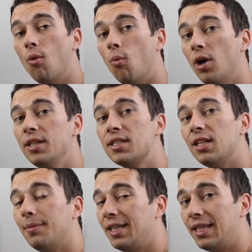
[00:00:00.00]
What is
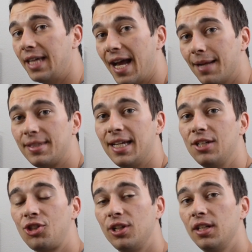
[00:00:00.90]
going to be the
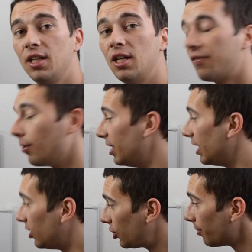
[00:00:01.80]
adaptation from
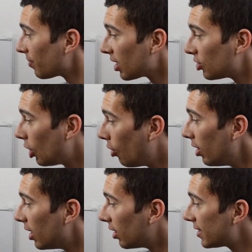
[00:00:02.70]
each?
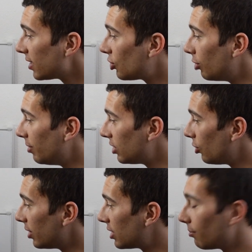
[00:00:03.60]
So let's assume he's
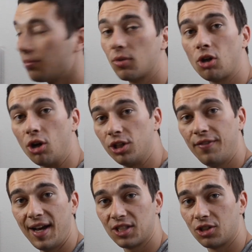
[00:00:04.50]
doing some
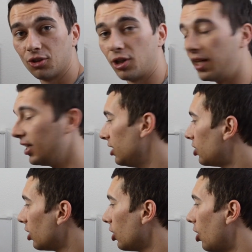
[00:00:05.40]
cardiovascular training. He's
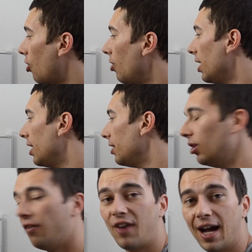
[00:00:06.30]
going to go,
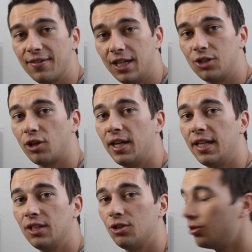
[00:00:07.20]
5K
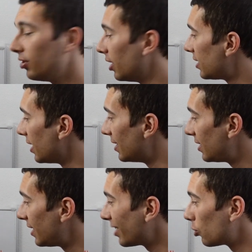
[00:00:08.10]
training, do let's say
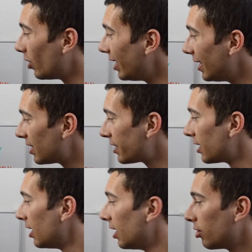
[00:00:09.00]
6
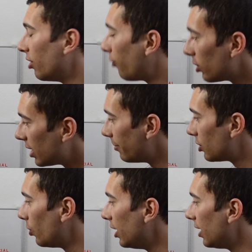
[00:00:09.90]
weeks, 3 or 4 times
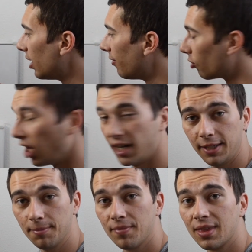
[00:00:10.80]
a week of
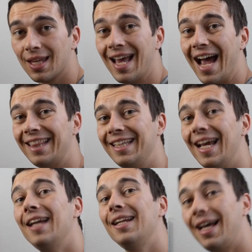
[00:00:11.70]
running. At the
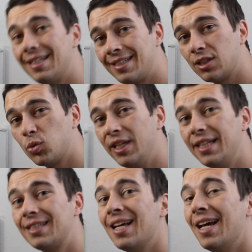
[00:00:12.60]
end of that 6
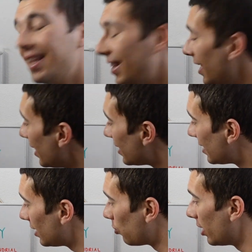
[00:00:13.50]
weeks, this
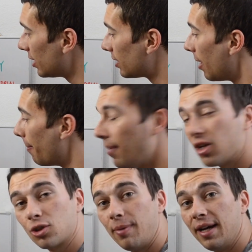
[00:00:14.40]
is what his
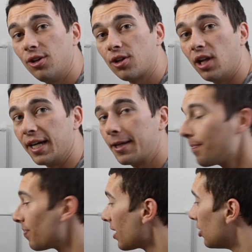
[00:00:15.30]
muscle might look like.
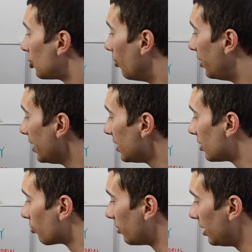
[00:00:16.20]
So
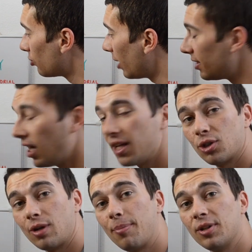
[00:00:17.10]
these red dots
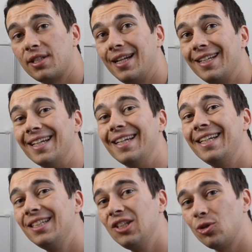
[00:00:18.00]
are representing
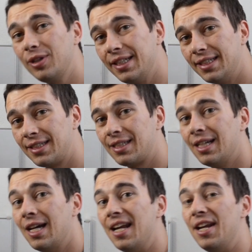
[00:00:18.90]
increased
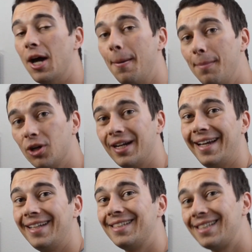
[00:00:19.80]
number
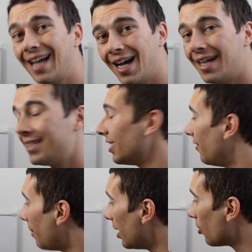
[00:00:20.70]
and size
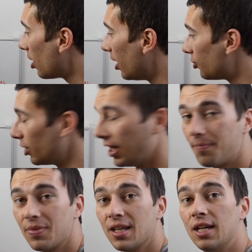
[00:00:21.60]
of mitochondria.
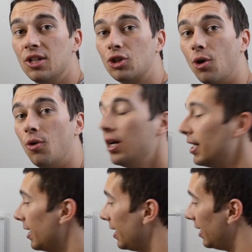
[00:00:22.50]
So
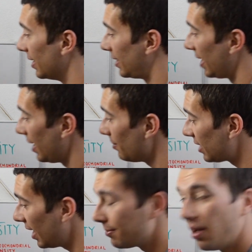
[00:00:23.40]
in the same
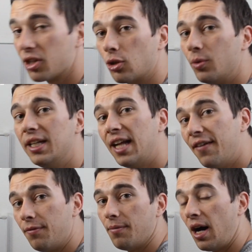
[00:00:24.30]
size muscle, we didn't
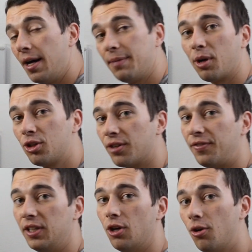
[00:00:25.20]
have
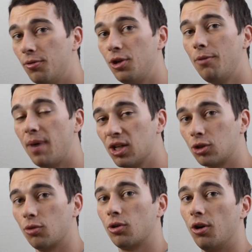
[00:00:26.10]
hypertrophy, no
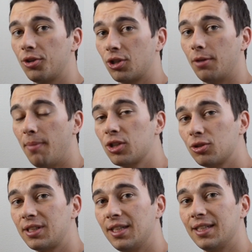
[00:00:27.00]
muscle growth, so the
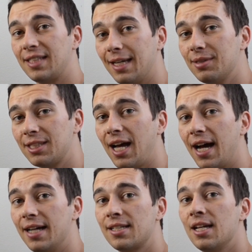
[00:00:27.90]
muscle stayed the same
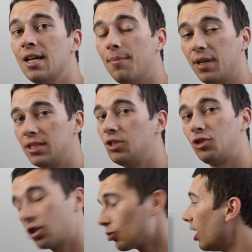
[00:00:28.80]
size because he's
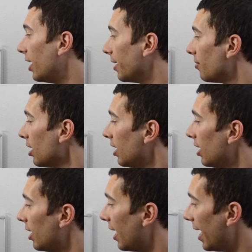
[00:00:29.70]
just running,
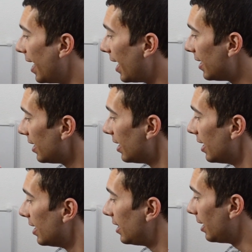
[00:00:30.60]
and
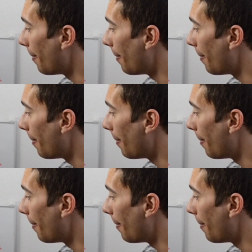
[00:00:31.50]
the